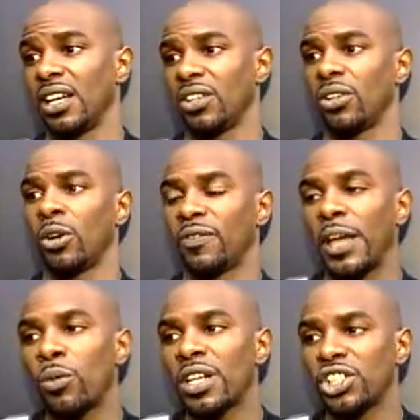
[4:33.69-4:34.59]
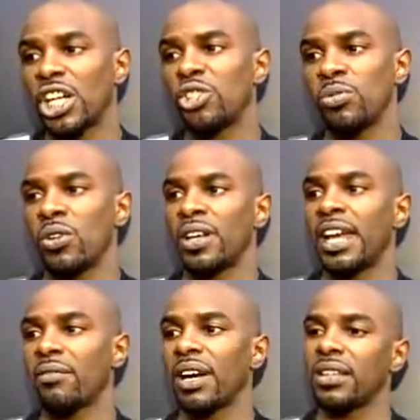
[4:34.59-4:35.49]
If they want to judge me on
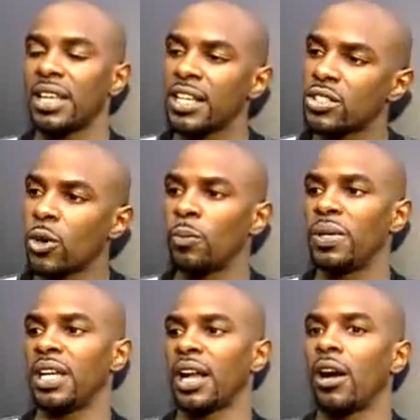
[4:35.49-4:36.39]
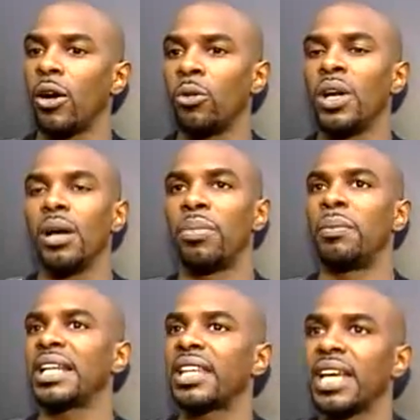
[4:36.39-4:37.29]
that right there, so be it. I hope. But
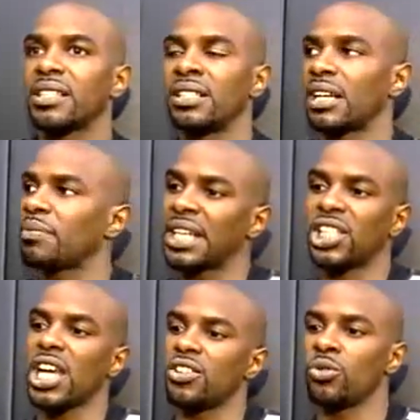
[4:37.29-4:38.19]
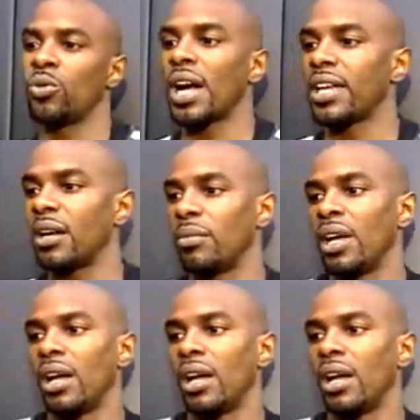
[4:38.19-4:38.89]
my thing is this, I'm not changing who I am.